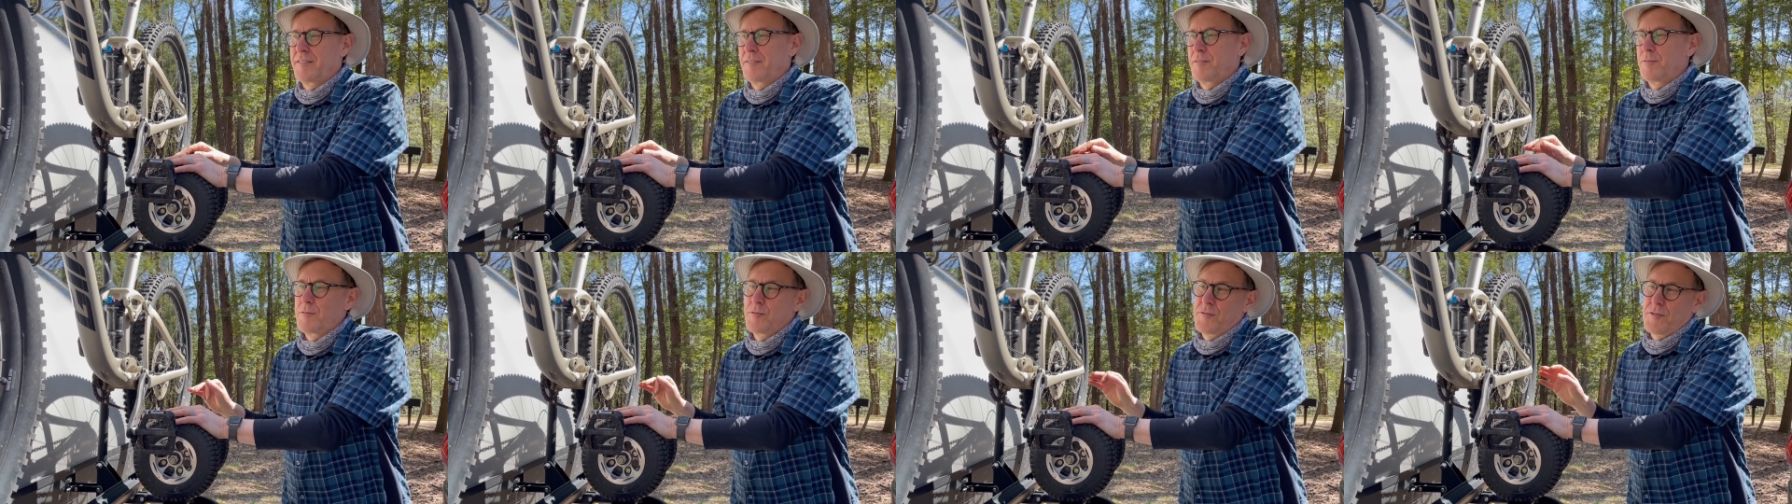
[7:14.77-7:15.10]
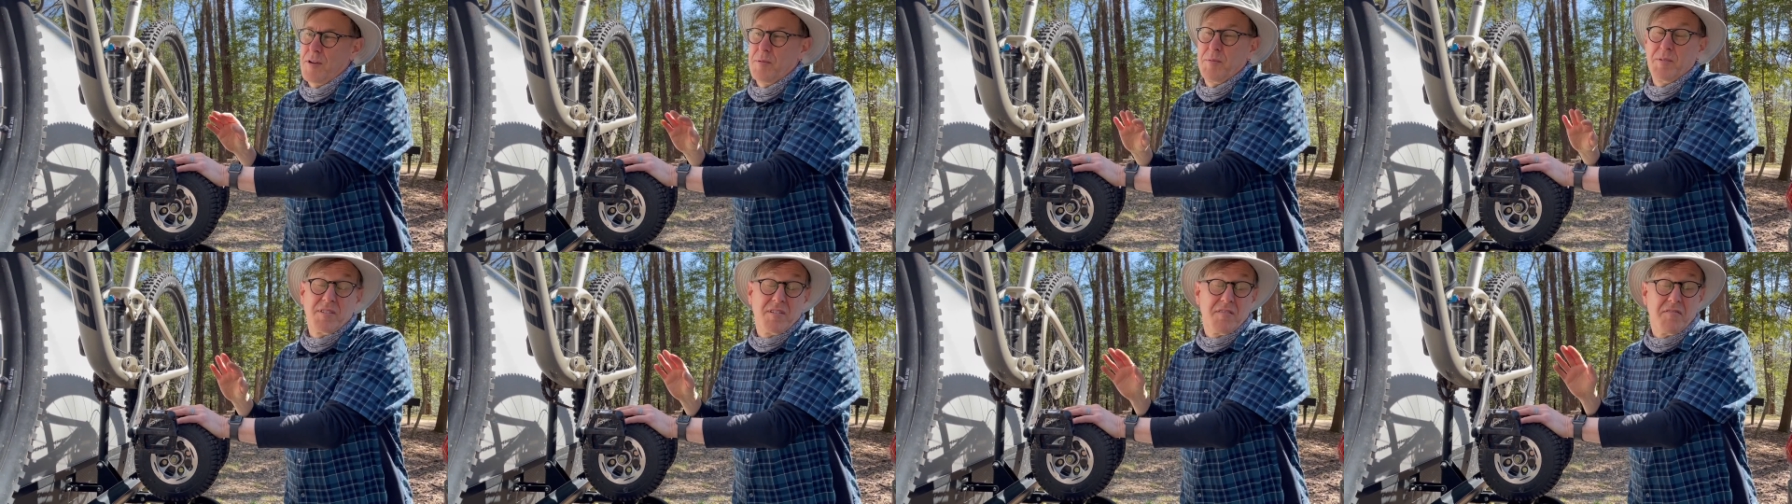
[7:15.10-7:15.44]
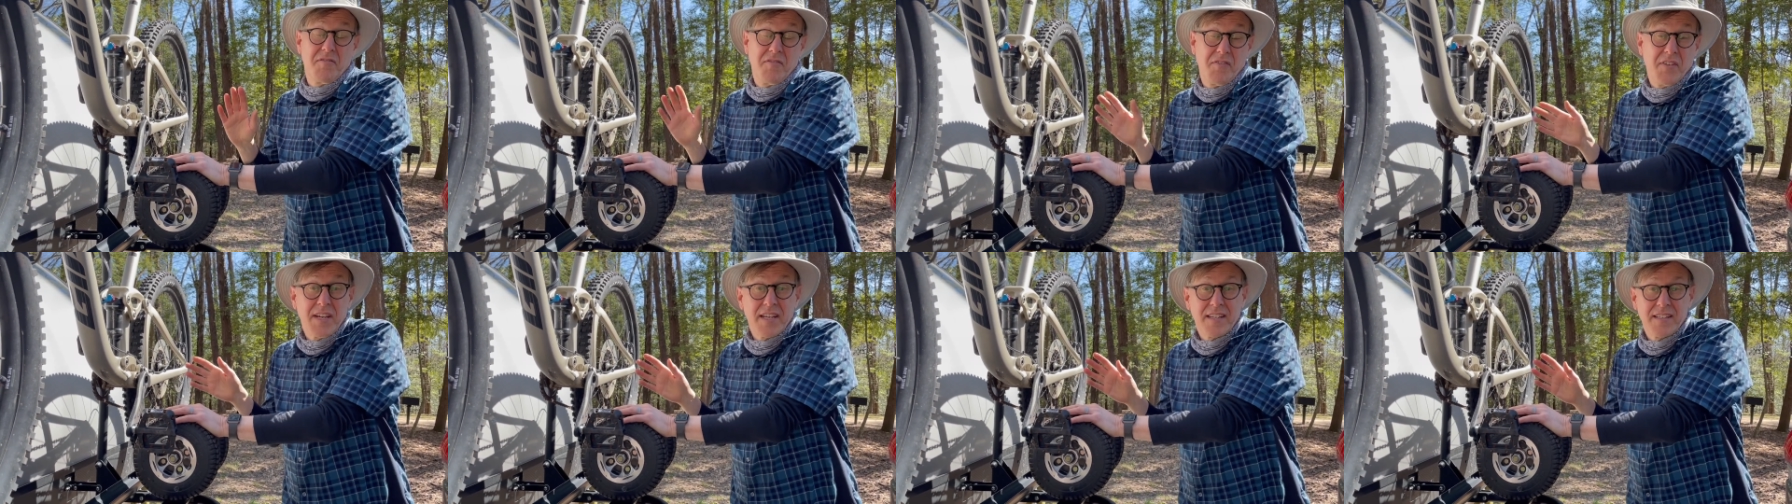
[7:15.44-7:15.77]
those troubles are
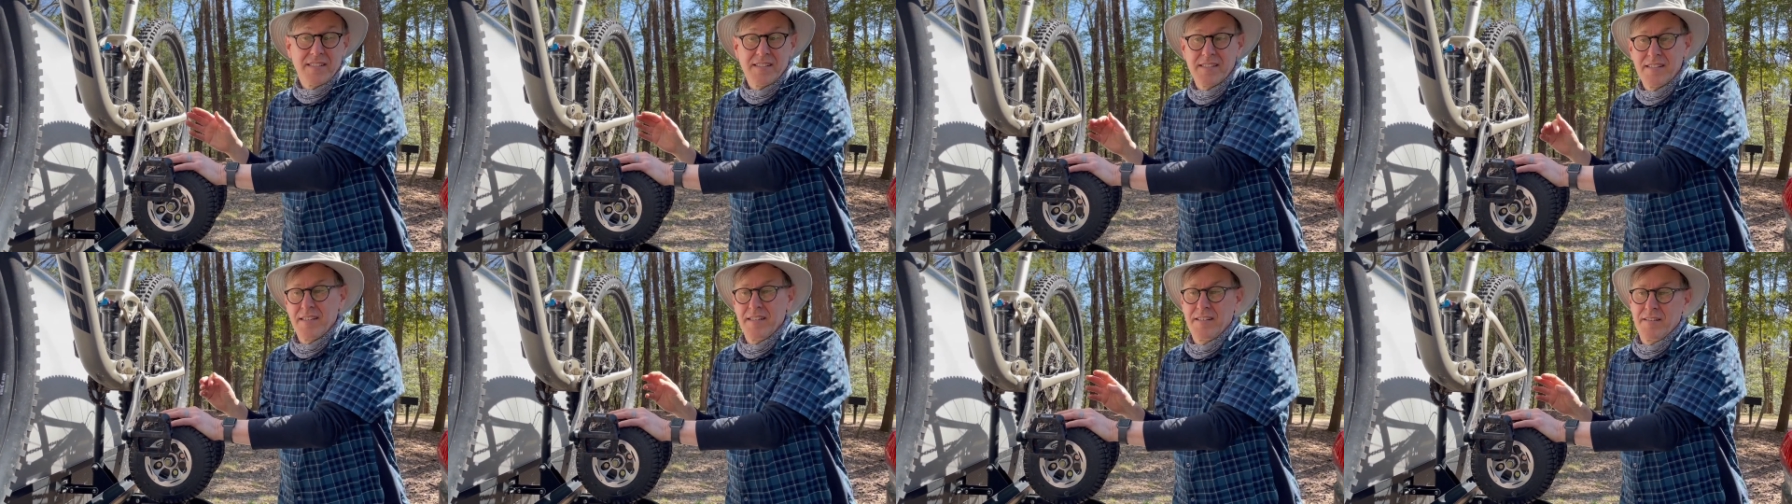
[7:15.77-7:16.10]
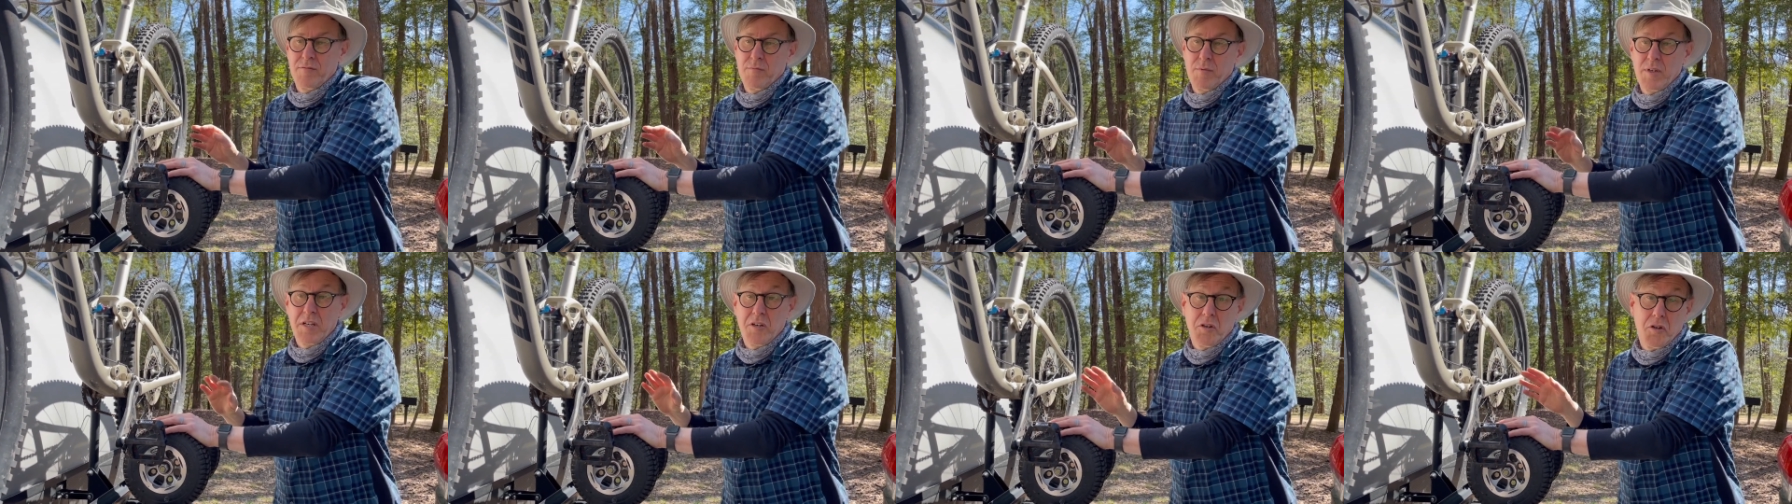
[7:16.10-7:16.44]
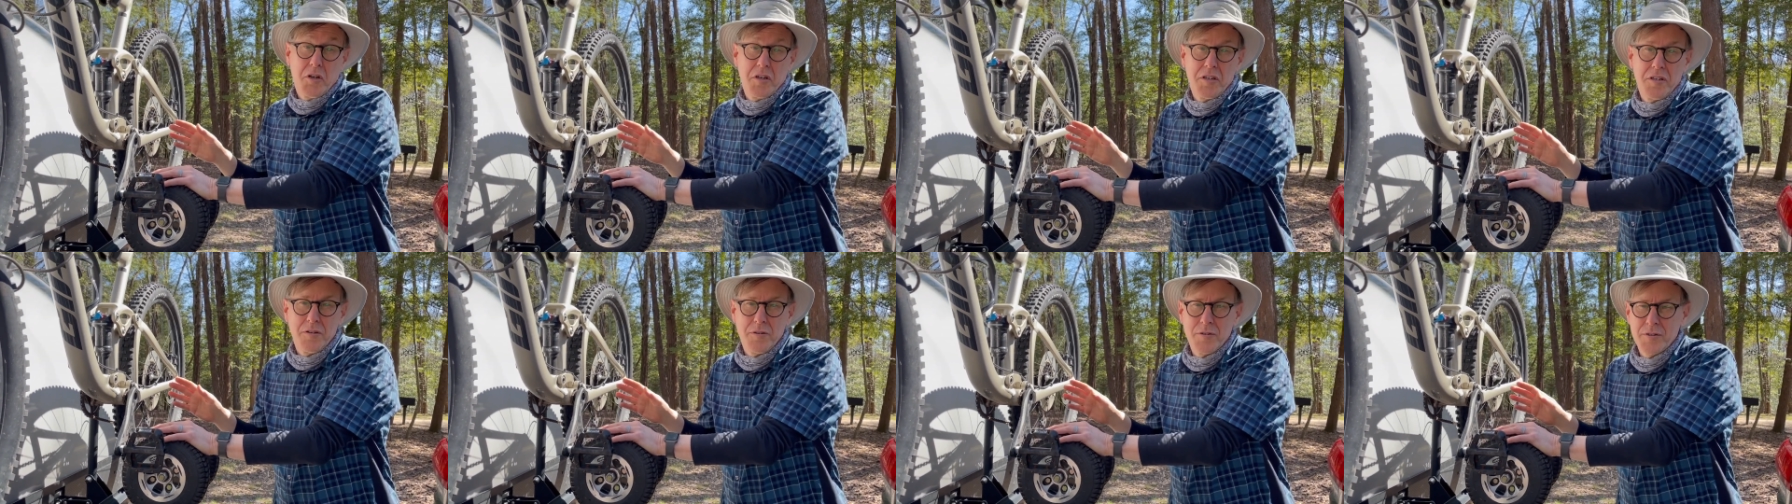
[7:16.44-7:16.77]
fixed and we
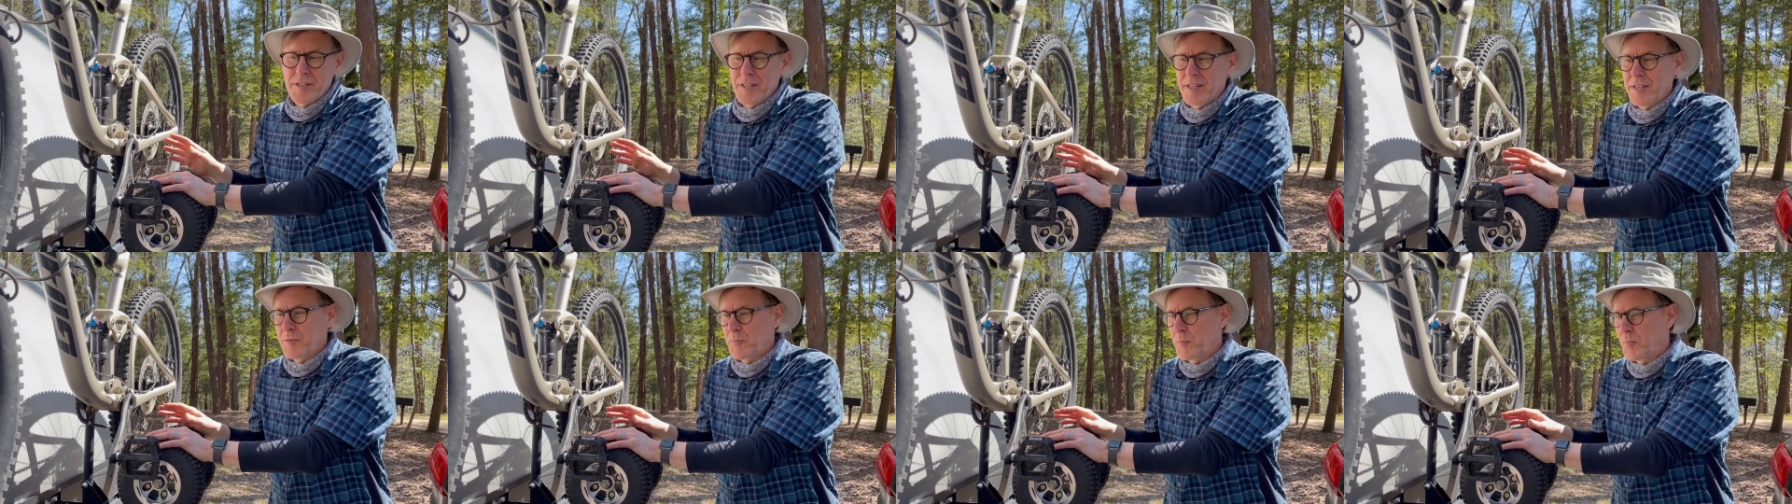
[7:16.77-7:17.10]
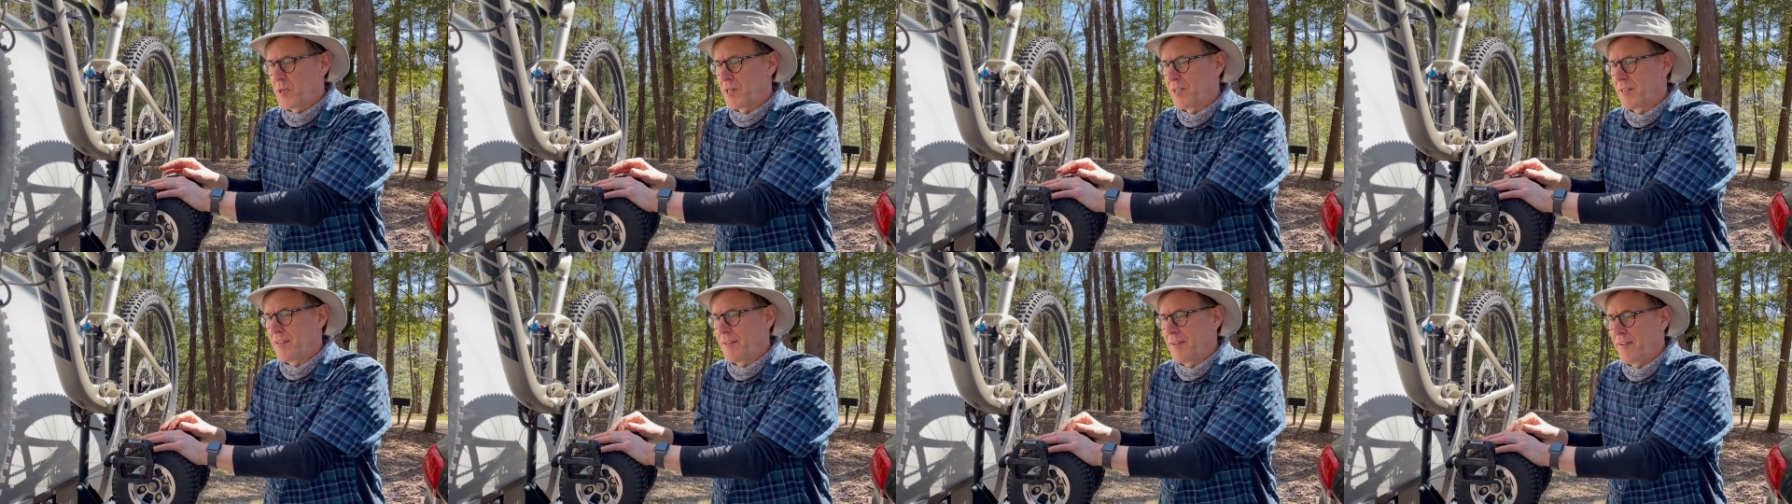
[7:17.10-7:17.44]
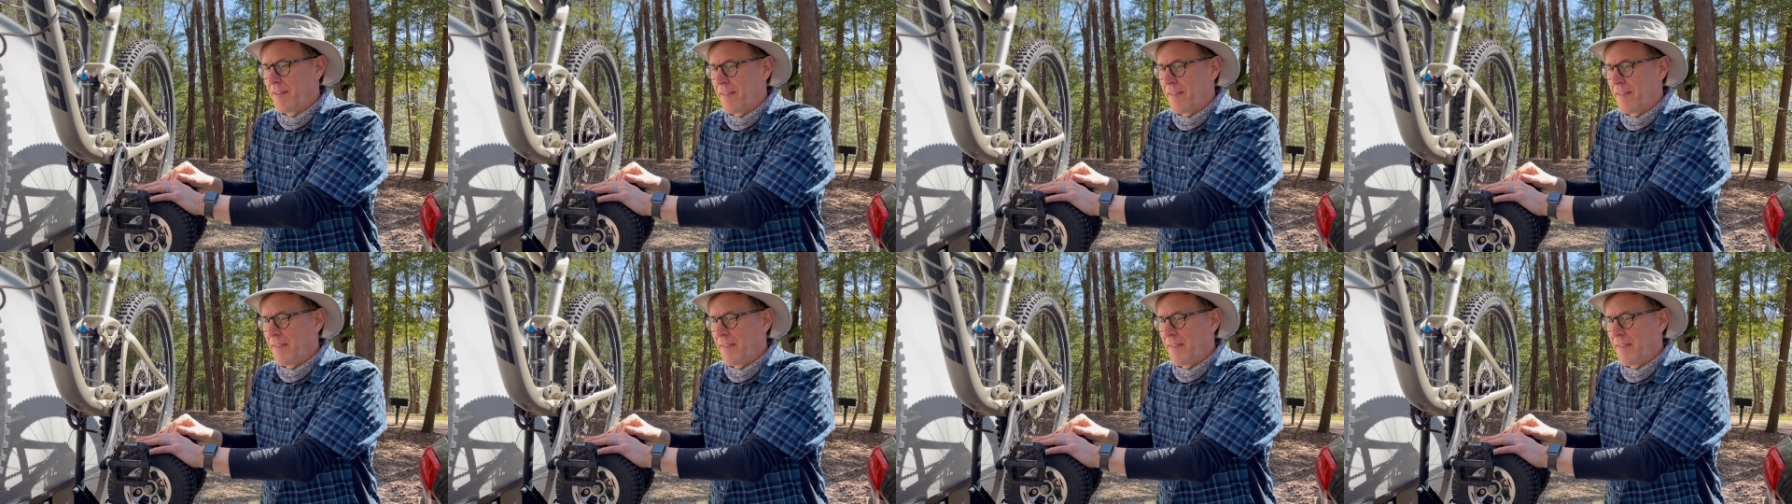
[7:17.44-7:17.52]
could use it, but